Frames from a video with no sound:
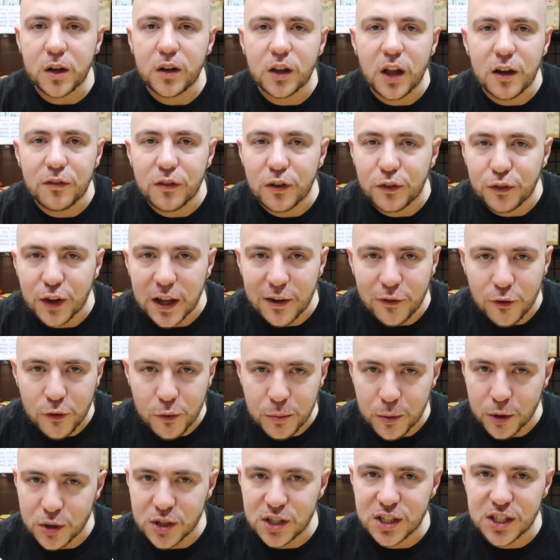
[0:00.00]
I love the flavor
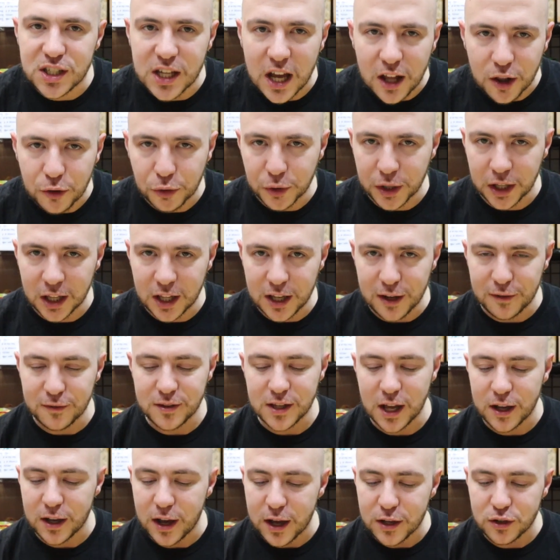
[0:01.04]
from those celery leaves.
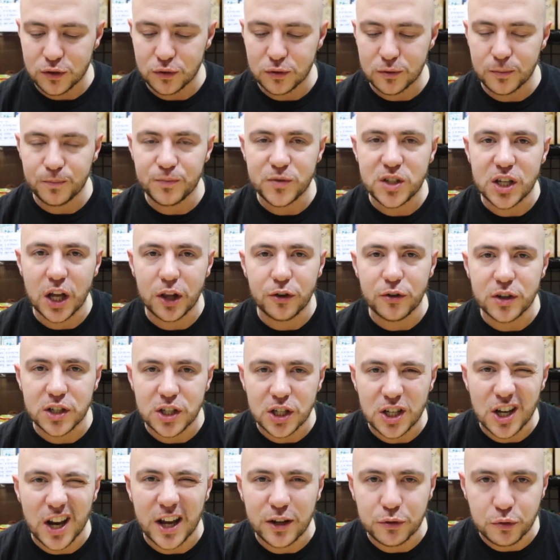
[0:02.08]
Celery is
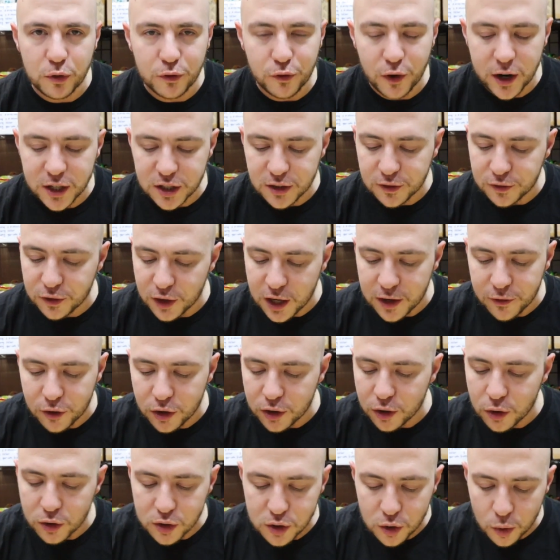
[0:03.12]
such a nice, refreshing flavor.
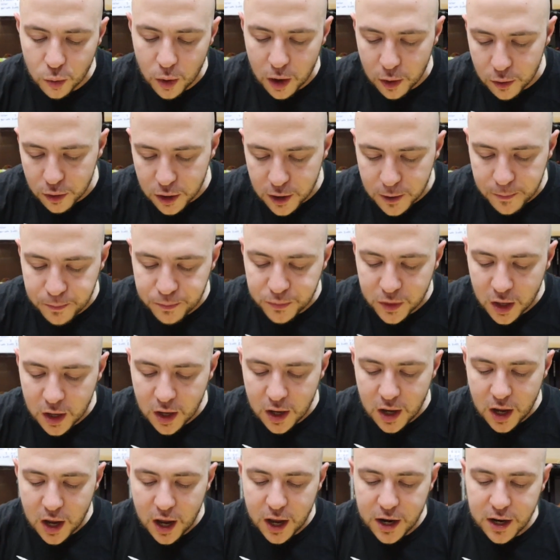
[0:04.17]
It goes so well with it.
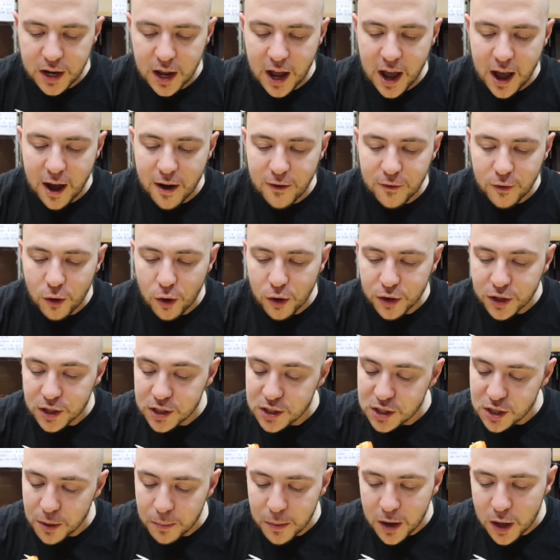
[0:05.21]
And you have all
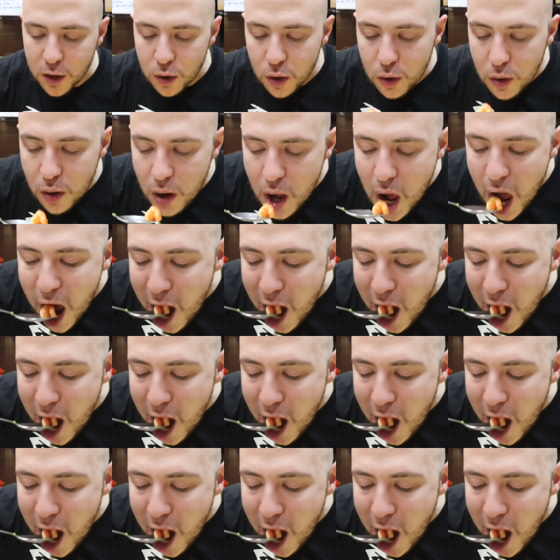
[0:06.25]
this tomato.